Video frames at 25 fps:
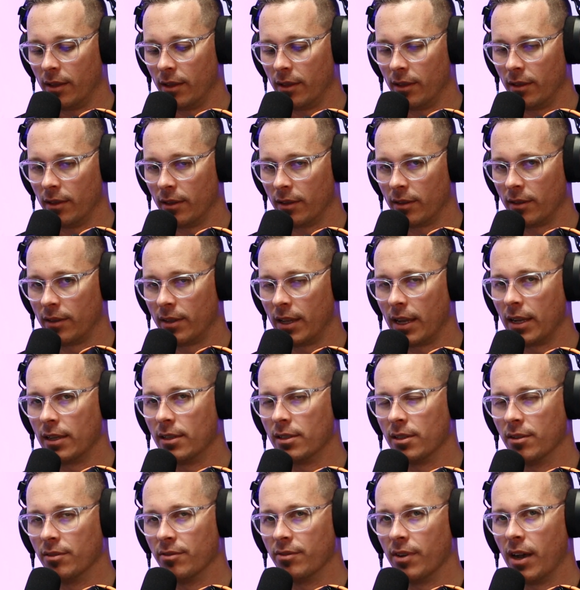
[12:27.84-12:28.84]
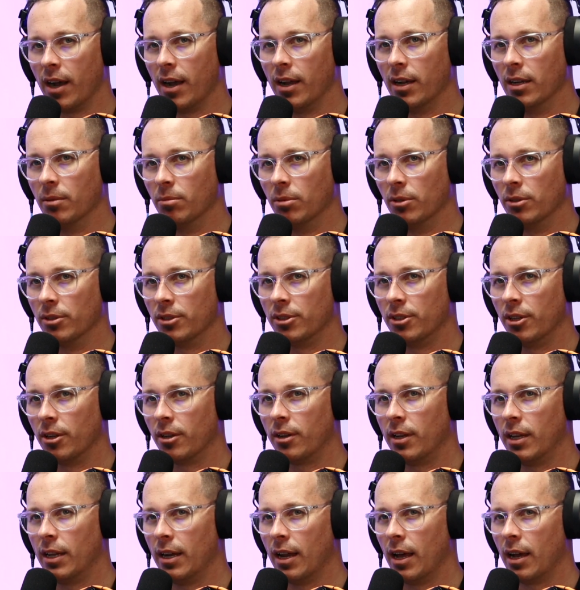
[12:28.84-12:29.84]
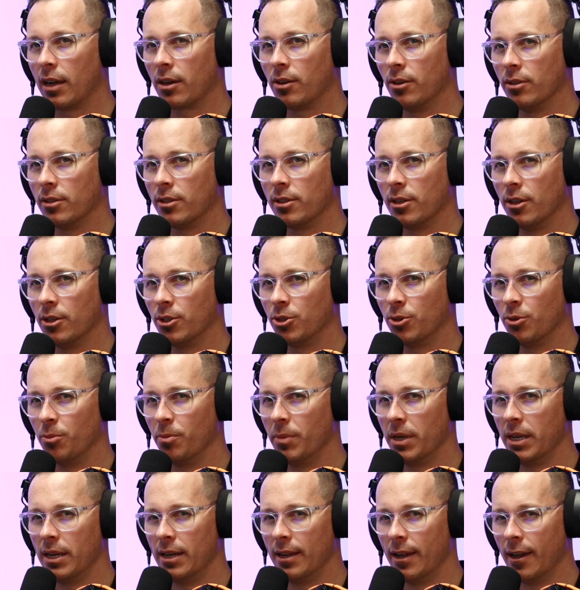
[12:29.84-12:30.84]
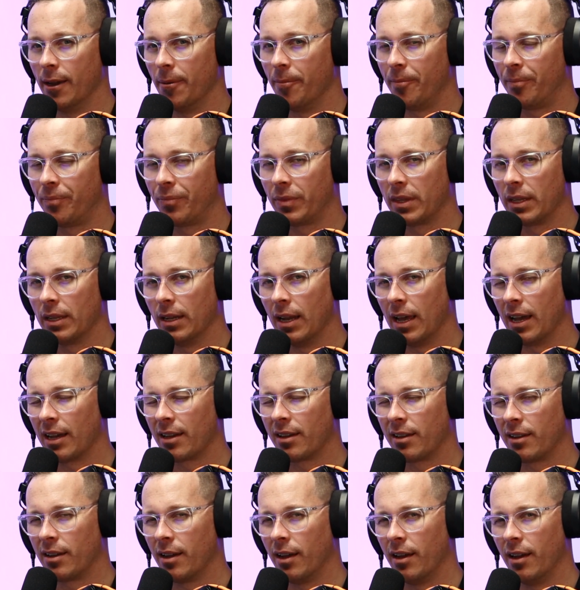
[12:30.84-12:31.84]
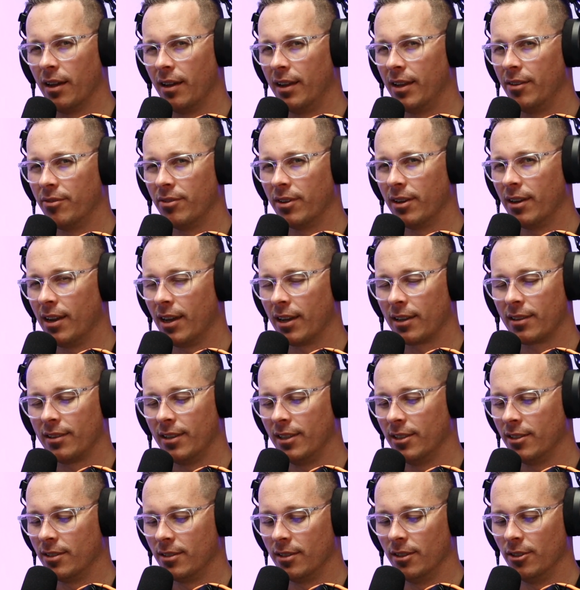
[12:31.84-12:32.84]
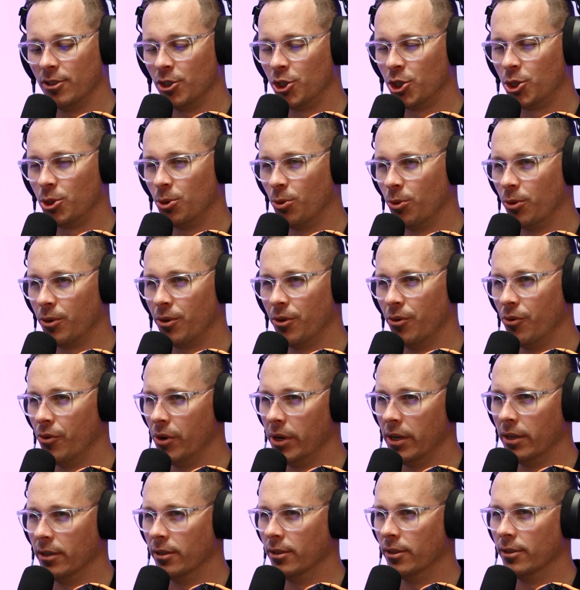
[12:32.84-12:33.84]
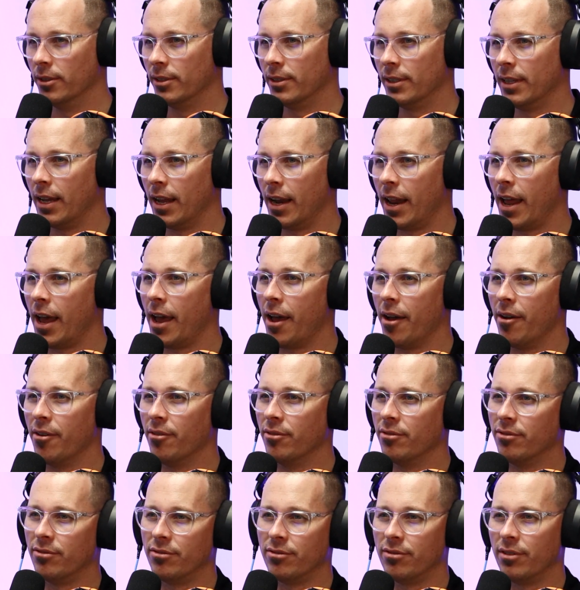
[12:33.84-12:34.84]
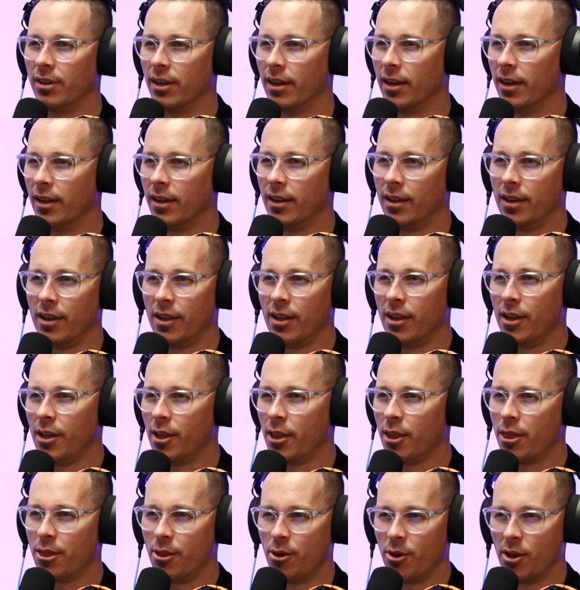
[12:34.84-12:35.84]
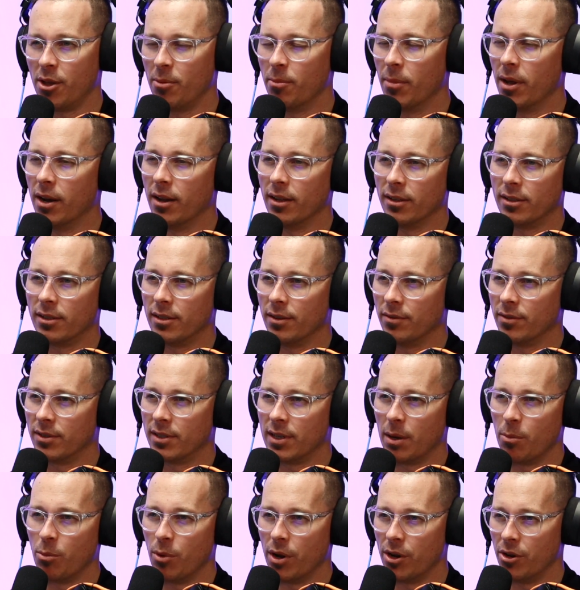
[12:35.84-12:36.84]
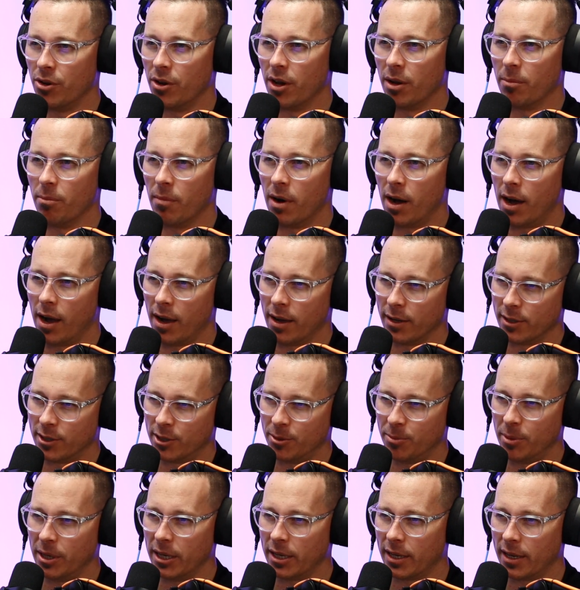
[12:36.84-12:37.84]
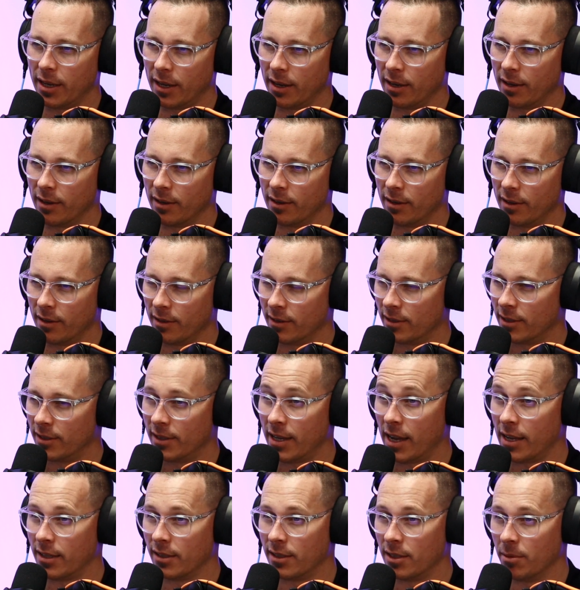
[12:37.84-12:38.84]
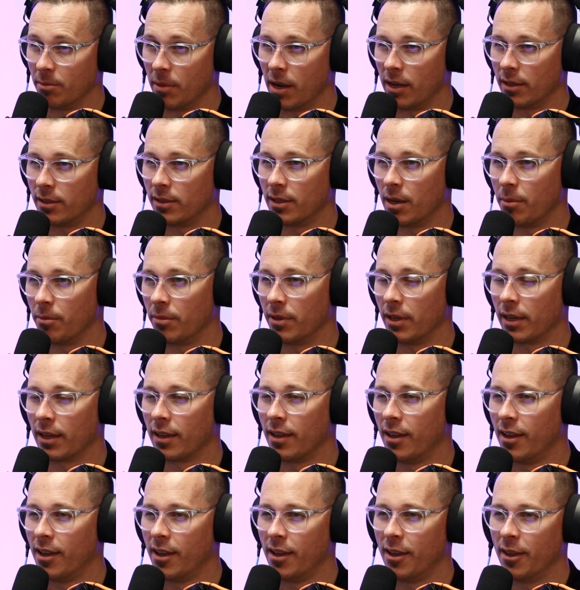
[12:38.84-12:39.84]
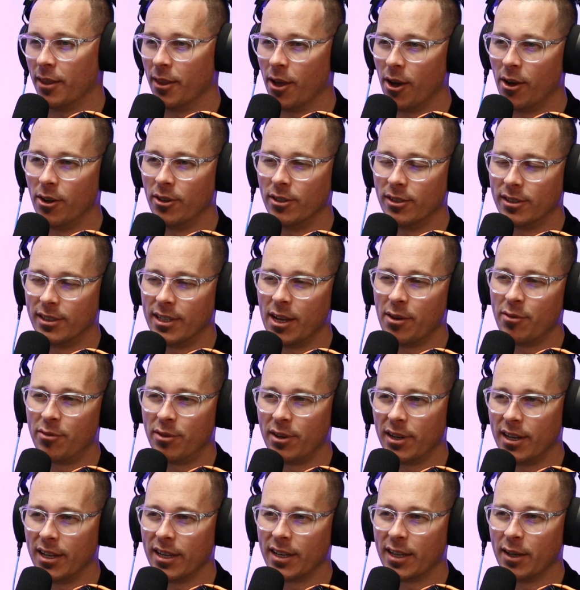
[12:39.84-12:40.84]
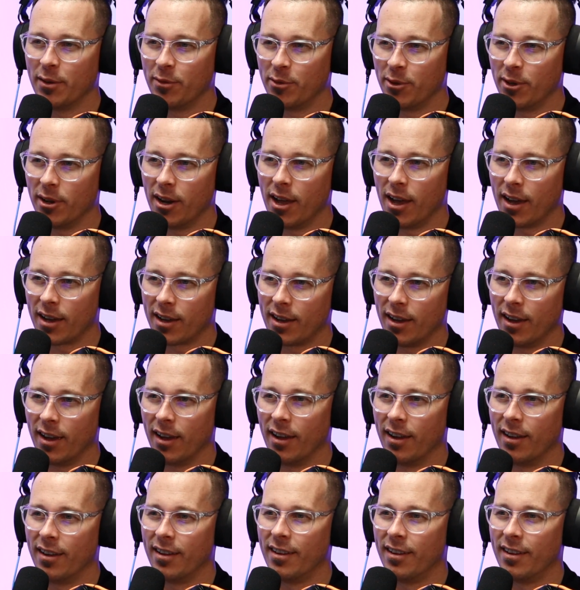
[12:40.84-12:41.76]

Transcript: things available, certainly like on social media, like even like these little short reels that have 30 minutes of someone you admire speaking sense about something. Those definitely give you like a